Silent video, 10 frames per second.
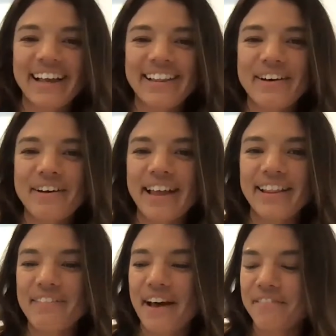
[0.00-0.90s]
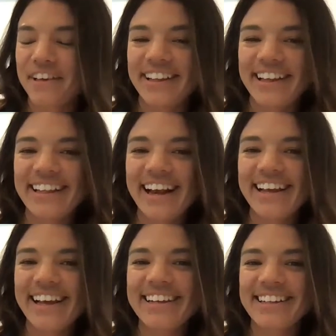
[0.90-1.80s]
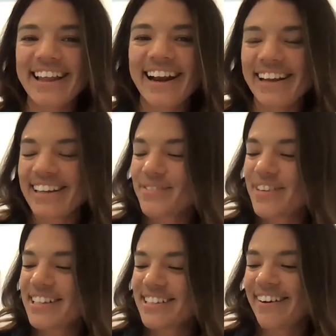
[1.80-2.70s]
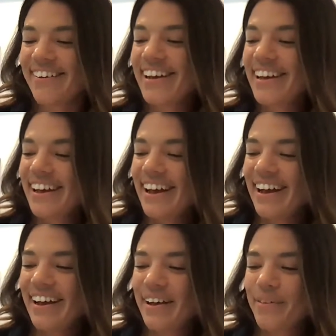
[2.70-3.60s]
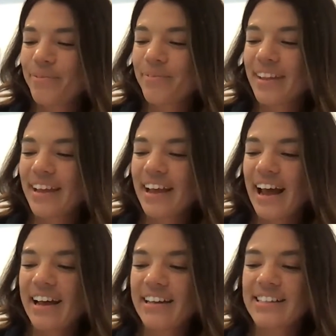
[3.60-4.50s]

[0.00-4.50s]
yeah. I love, I love that feeling that it get, that it gets me. So, um, What's